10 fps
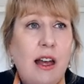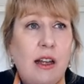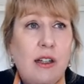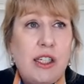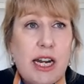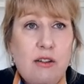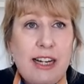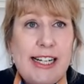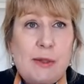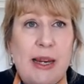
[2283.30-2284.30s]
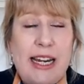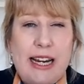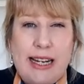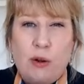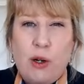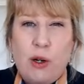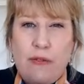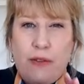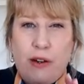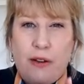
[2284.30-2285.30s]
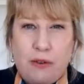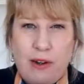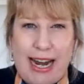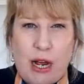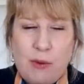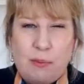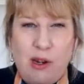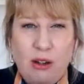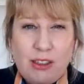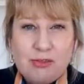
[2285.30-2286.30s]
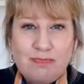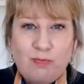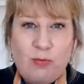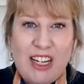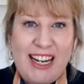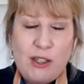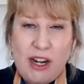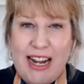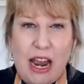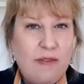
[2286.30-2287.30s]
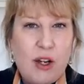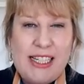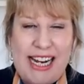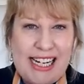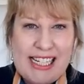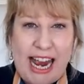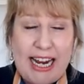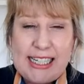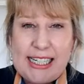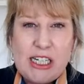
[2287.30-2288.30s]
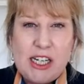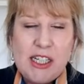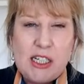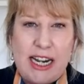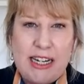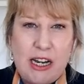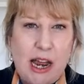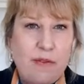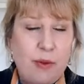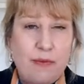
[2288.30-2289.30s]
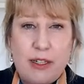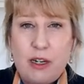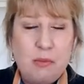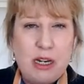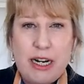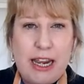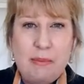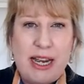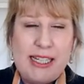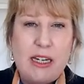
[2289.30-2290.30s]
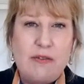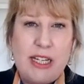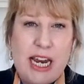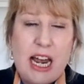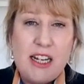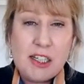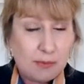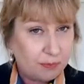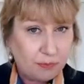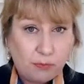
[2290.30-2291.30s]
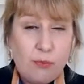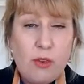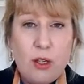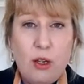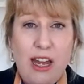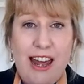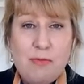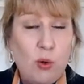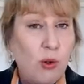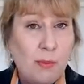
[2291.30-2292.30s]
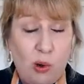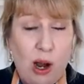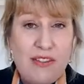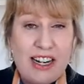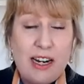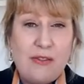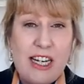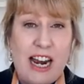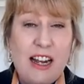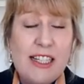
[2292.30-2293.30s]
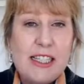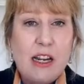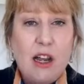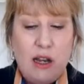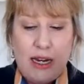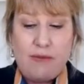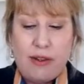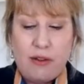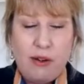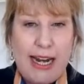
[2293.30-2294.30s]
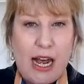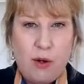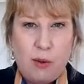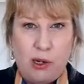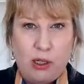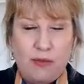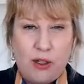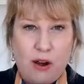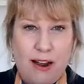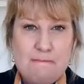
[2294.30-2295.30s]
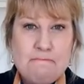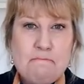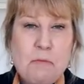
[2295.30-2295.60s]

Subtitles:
Generally speaking, they'll go for a 3-hour block. You don't have those intake sessions like you have with the community-based FTRs or the private FTRs. You have the 3-hour block of time,